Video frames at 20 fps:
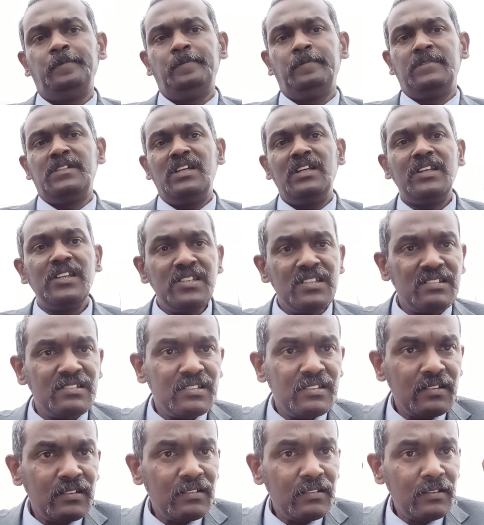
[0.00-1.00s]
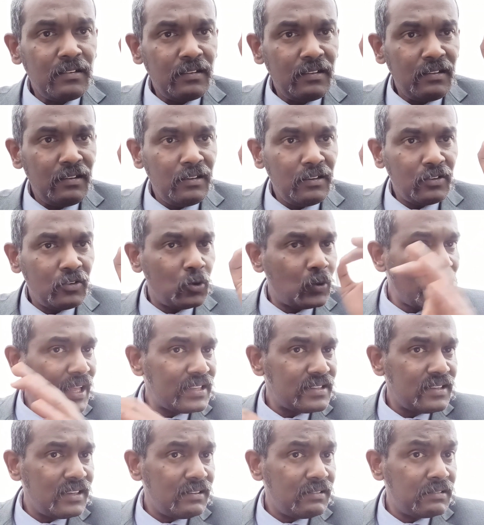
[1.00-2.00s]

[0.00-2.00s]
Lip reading: It is known as